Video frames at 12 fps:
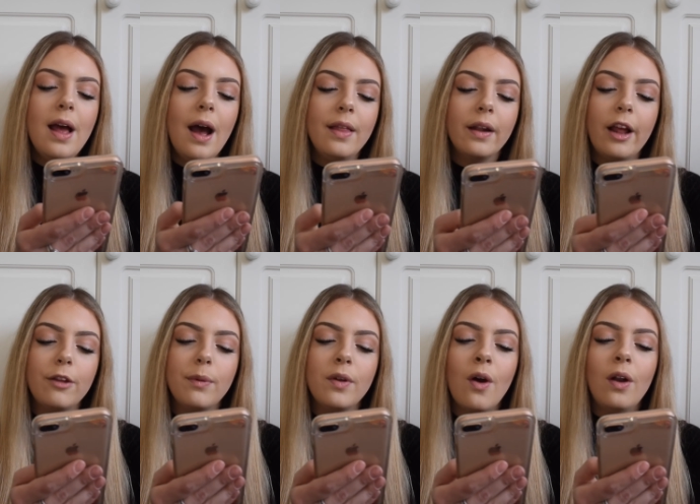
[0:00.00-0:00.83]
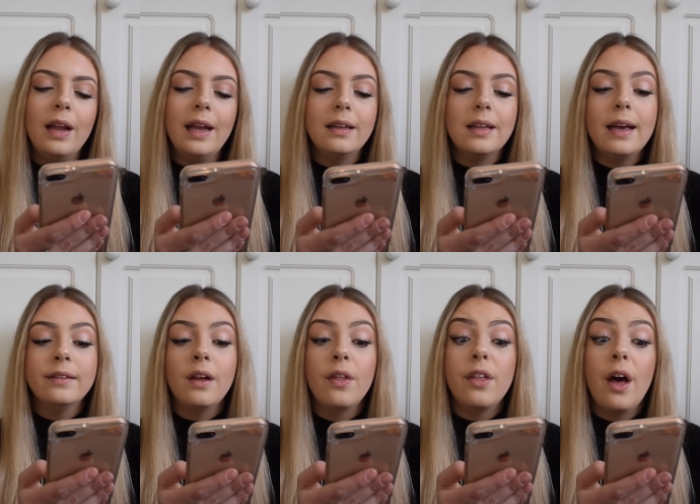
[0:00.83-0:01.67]
And then last but not least
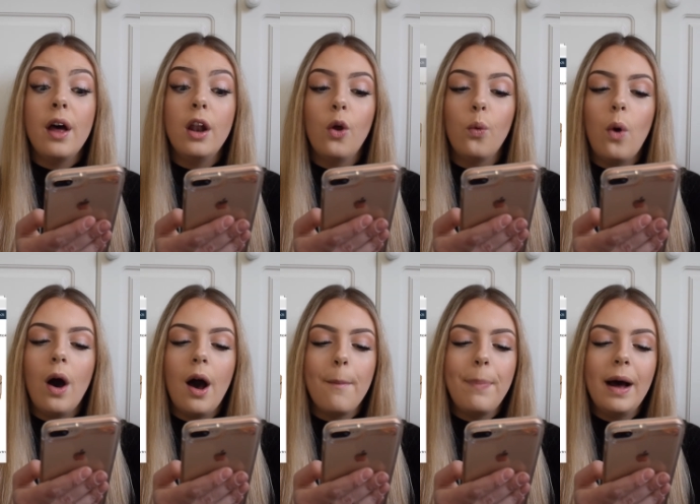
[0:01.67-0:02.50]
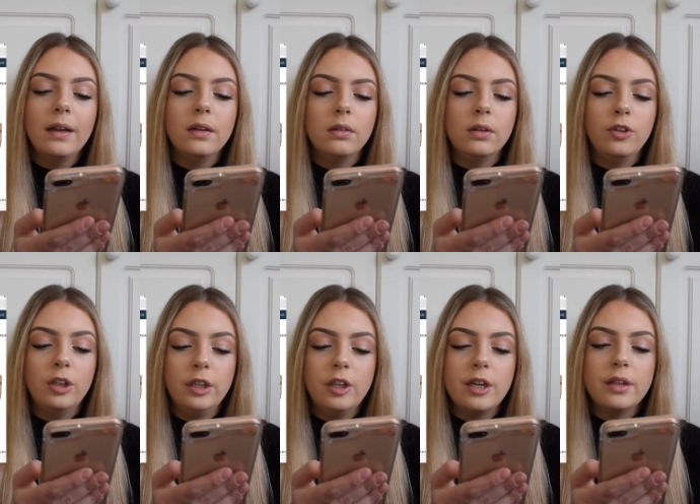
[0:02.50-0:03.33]
is the Loire
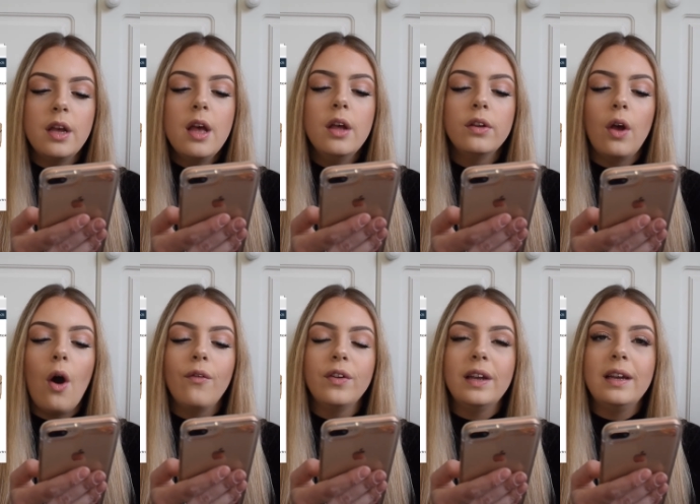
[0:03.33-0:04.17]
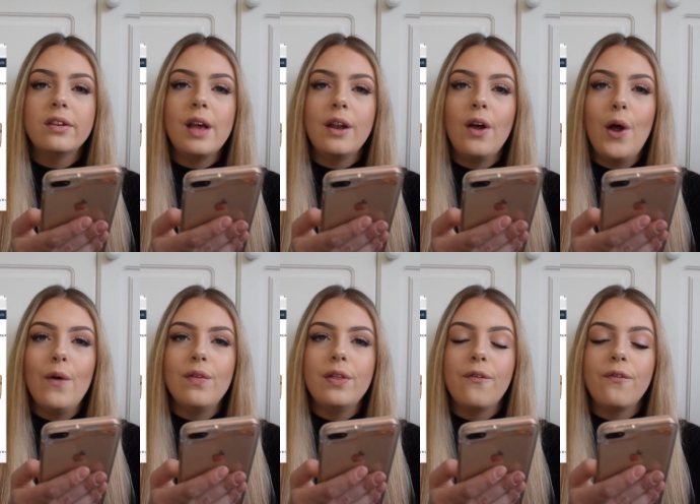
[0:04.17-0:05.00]
bandages. So obviously instead
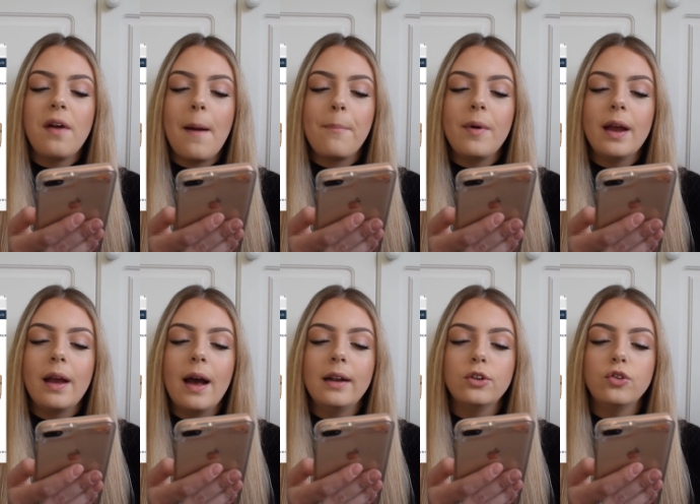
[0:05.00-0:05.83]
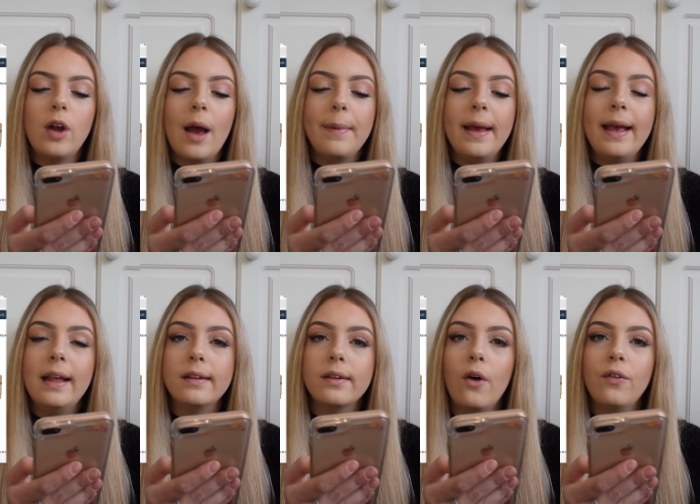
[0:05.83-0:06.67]
of the fabric kind of strap, it
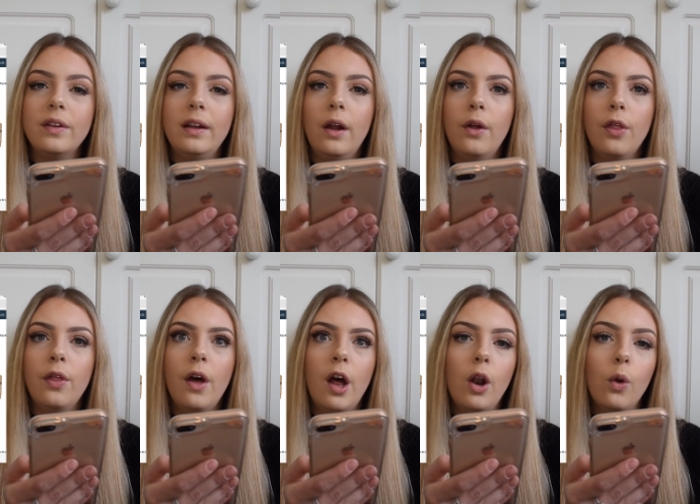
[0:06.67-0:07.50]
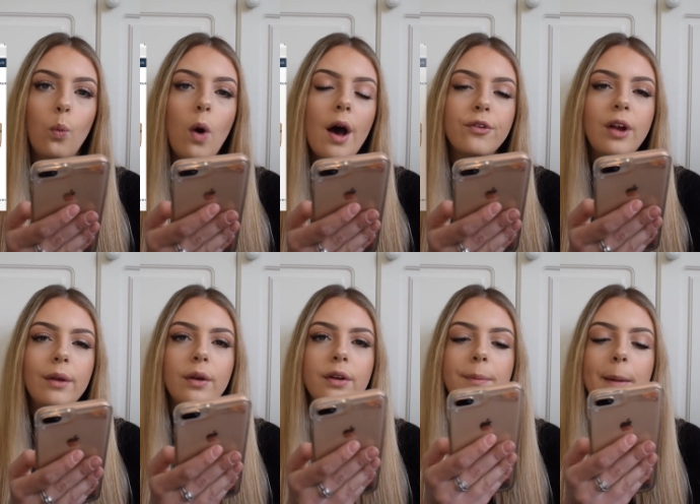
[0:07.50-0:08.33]
is obviously the Loire strap,
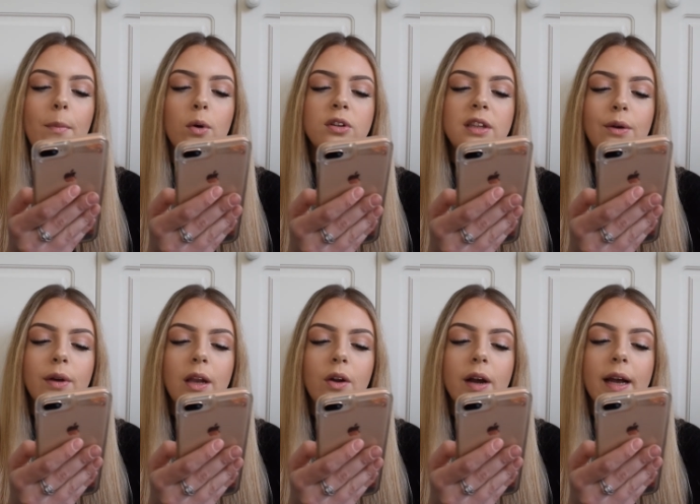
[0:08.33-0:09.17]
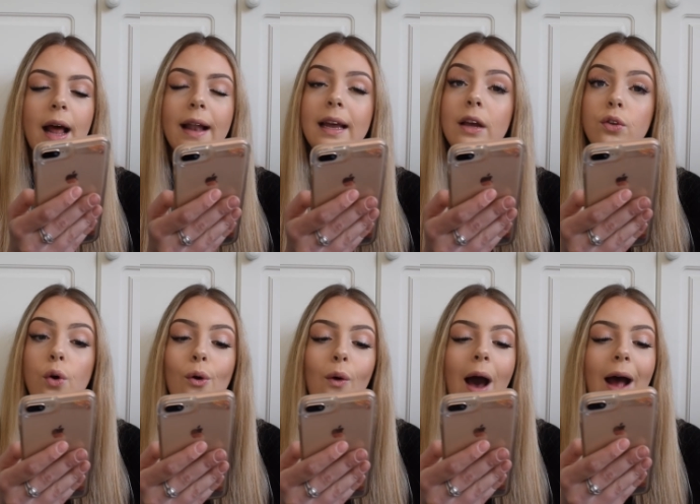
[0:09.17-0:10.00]
so it's a bit more silky looking, and it is
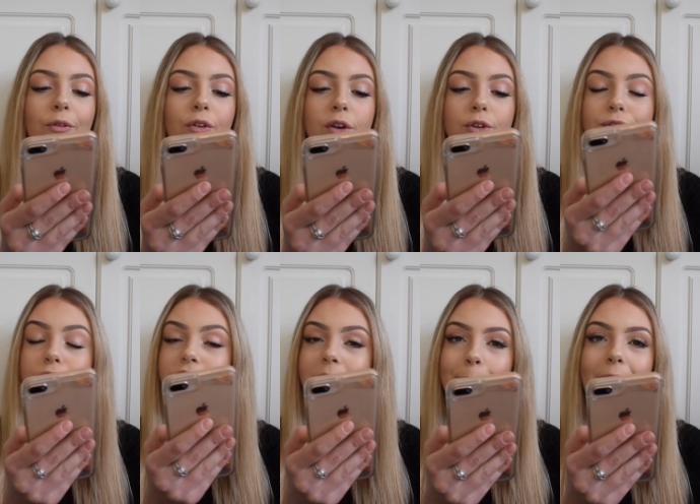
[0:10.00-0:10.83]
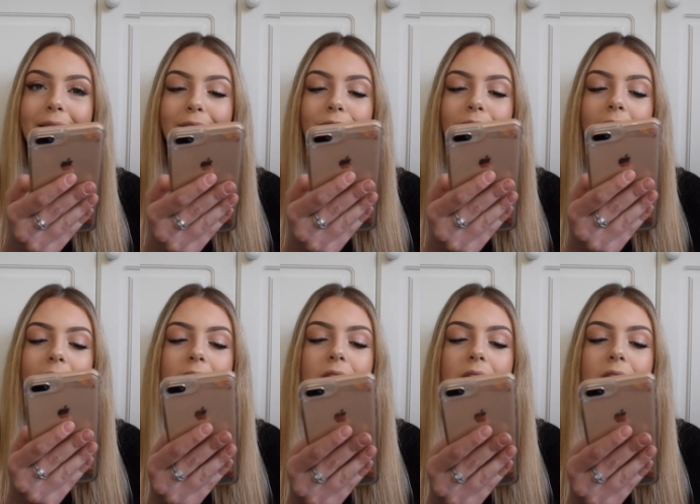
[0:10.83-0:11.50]
all actually just a champagne colour.